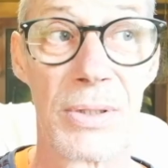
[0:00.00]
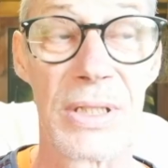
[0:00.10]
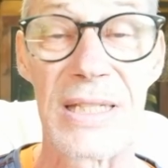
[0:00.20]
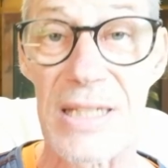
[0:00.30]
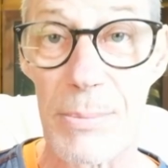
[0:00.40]

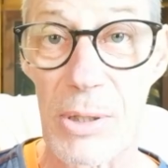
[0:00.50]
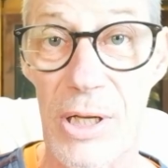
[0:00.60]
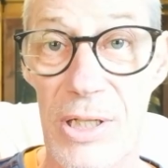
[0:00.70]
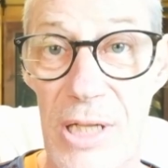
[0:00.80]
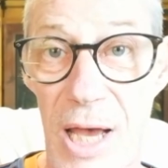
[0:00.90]

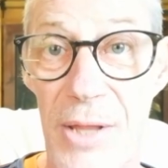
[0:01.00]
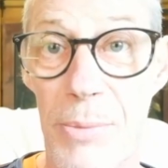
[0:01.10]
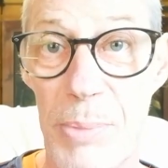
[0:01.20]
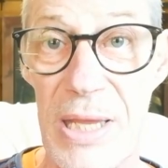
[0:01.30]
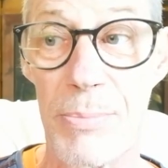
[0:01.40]
similar to other
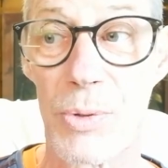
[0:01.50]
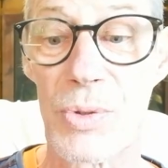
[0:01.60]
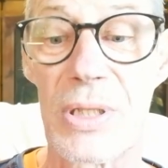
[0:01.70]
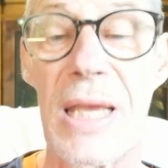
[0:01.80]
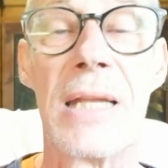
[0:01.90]

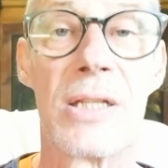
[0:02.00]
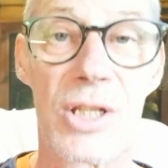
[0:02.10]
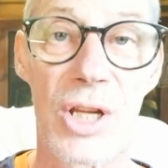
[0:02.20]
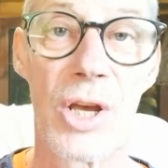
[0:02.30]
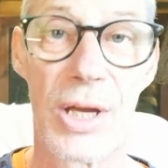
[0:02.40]
people's in
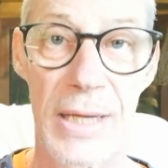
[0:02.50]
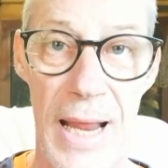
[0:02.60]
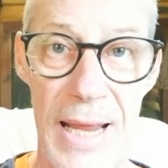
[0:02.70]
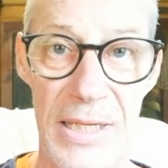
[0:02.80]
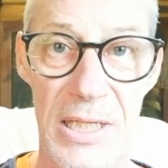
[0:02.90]
certain
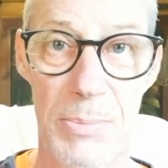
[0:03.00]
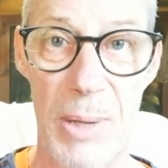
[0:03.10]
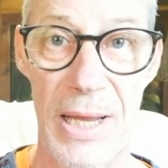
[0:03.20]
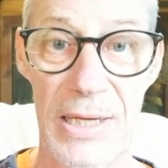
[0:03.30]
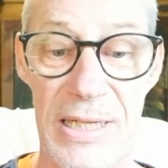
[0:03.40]
aspects.